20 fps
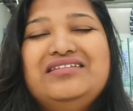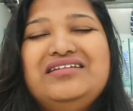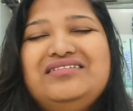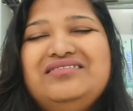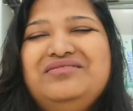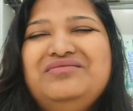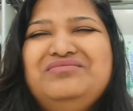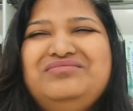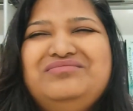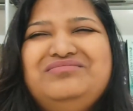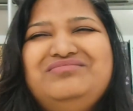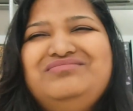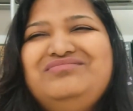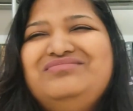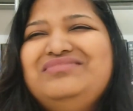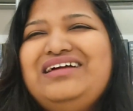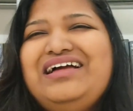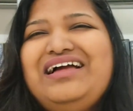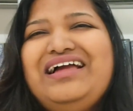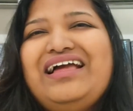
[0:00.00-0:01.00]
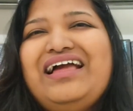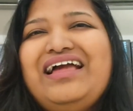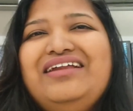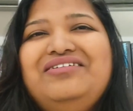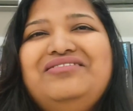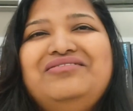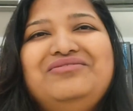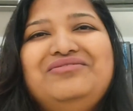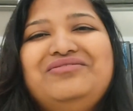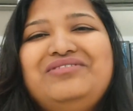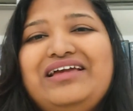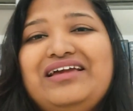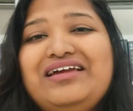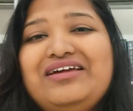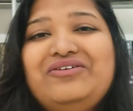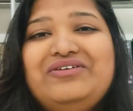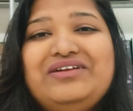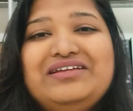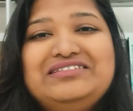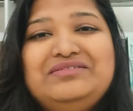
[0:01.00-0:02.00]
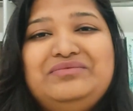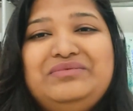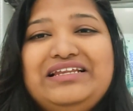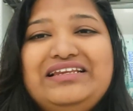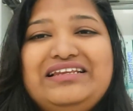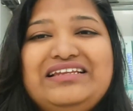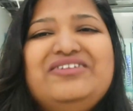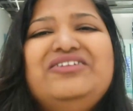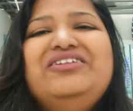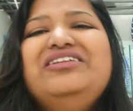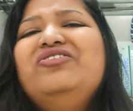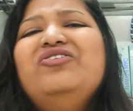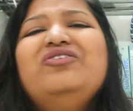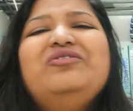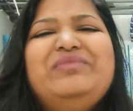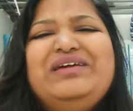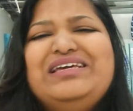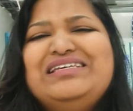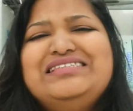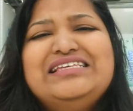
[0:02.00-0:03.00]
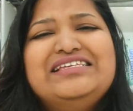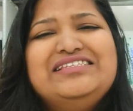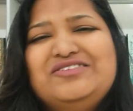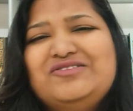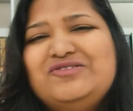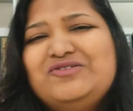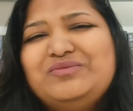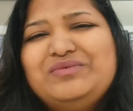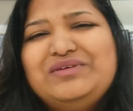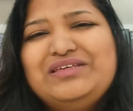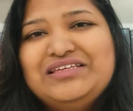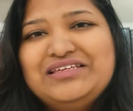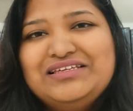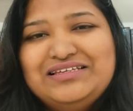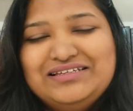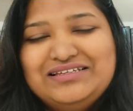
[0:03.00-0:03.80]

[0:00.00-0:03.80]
That I don't know. I cannot explain. It did not make sense to me.